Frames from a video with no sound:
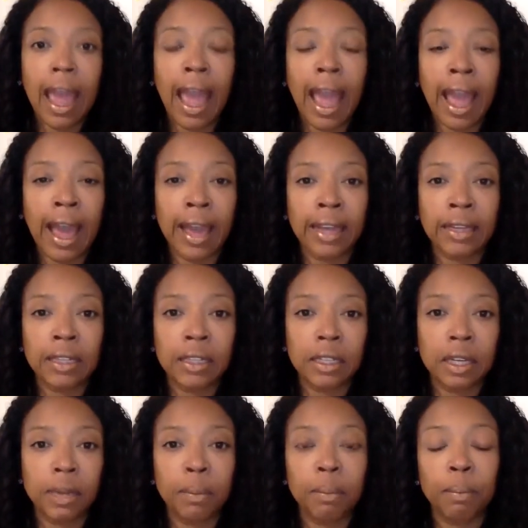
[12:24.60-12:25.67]
and
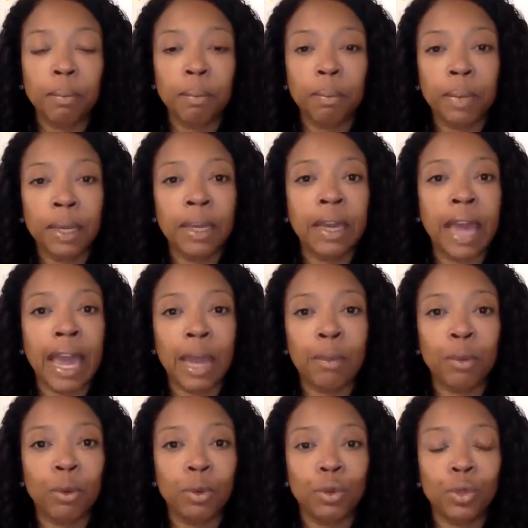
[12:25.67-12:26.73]
being
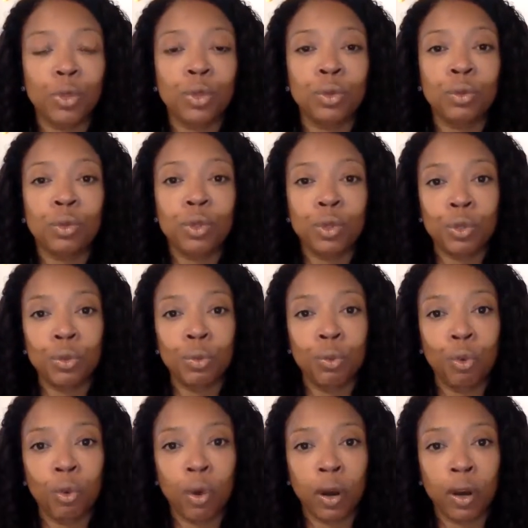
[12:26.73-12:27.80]
able to do
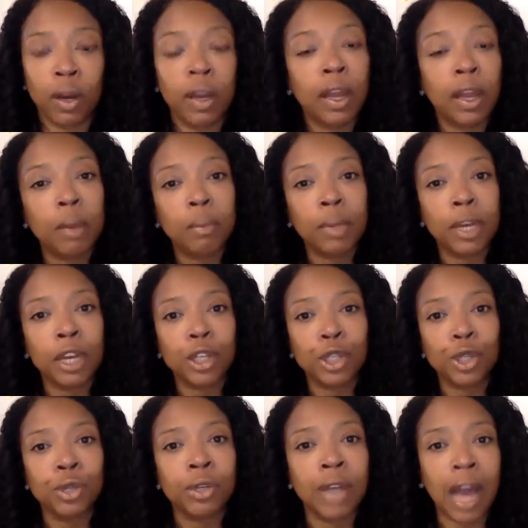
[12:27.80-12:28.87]
more, because
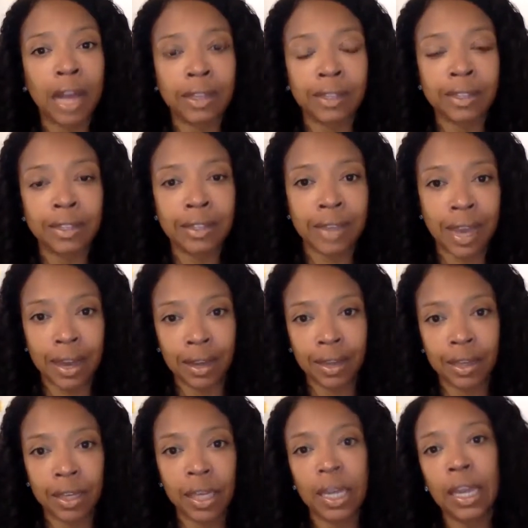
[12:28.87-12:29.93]
you're not stuck
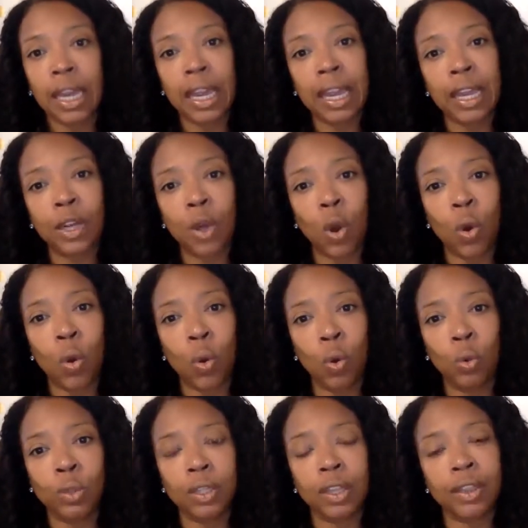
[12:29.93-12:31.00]
in
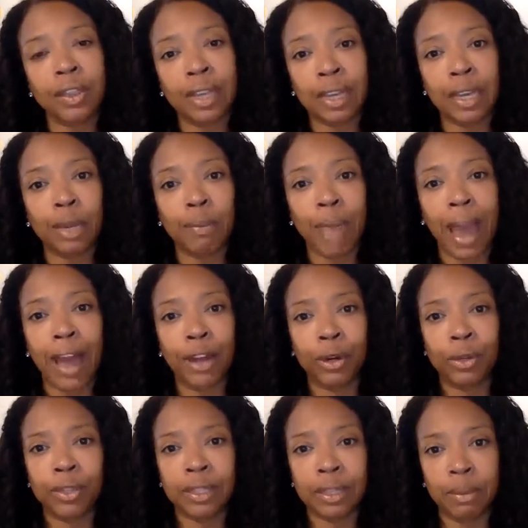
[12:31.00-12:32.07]
old thinking
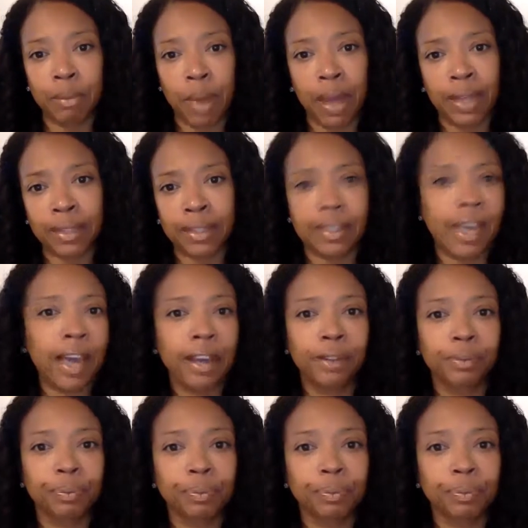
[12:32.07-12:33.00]
patterns and mindset.